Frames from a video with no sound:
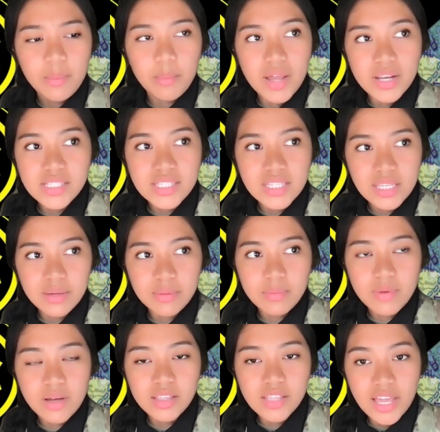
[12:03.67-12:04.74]
buddy
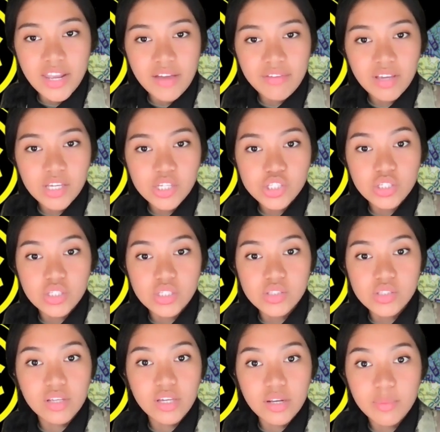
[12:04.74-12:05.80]
team land navigation
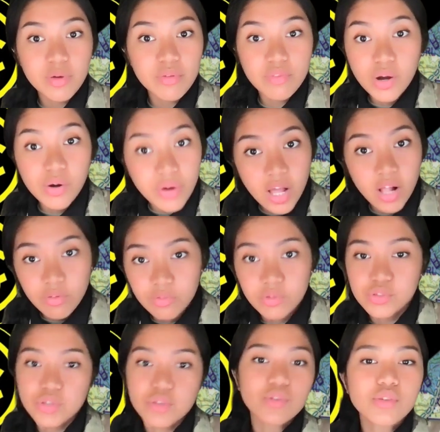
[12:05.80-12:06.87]
is going to be very
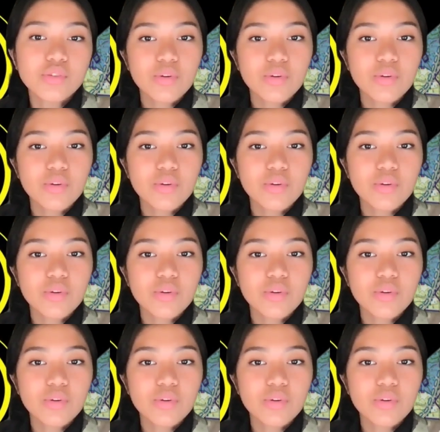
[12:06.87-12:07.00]
helpful to you.